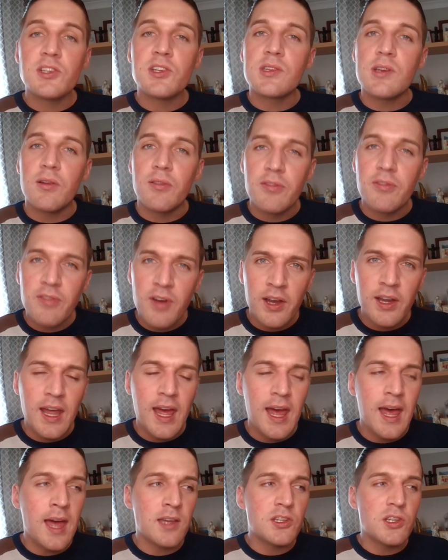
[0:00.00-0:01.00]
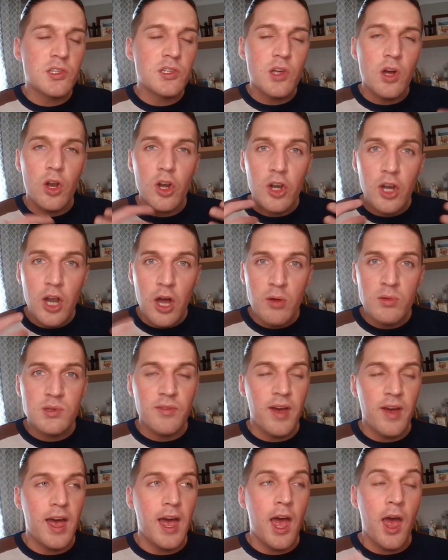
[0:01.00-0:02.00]
She's got fine hair. She's got loads
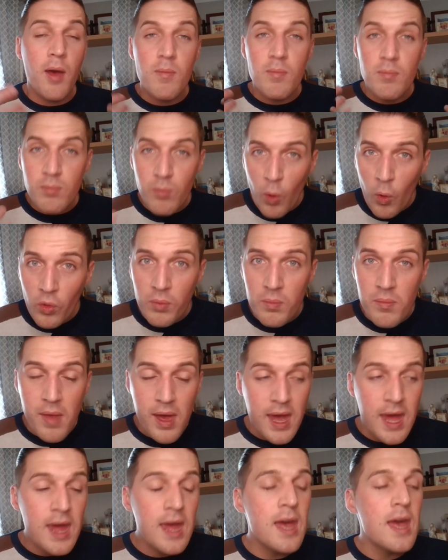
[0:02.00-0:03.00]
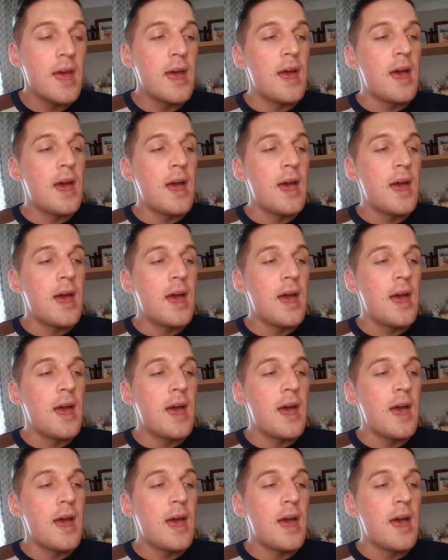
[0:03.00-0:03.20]
of hair, more than me.